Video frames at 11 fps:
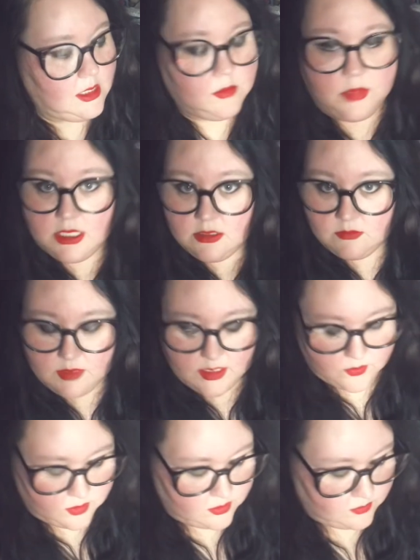But these
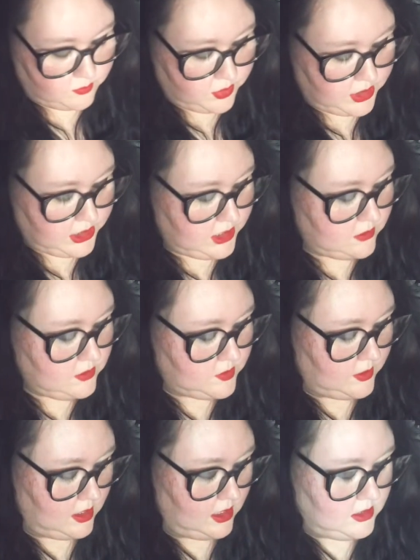were pretty cute, so I
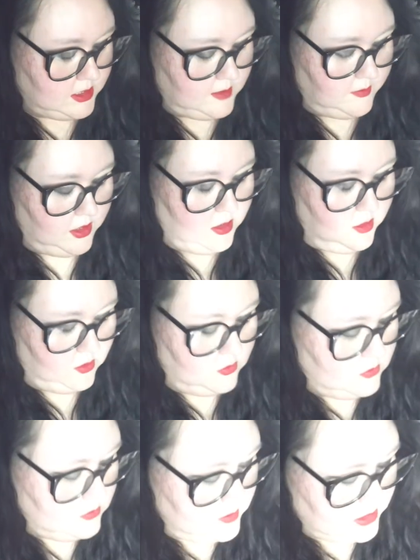got some of
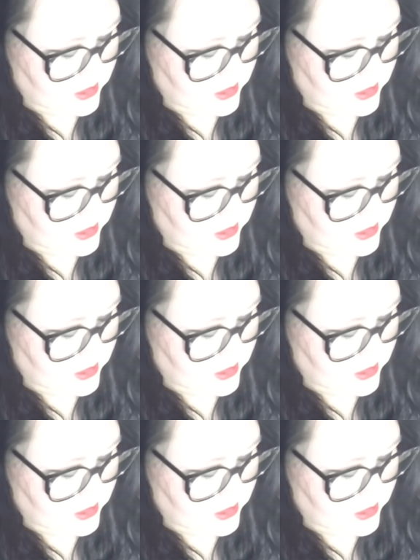those.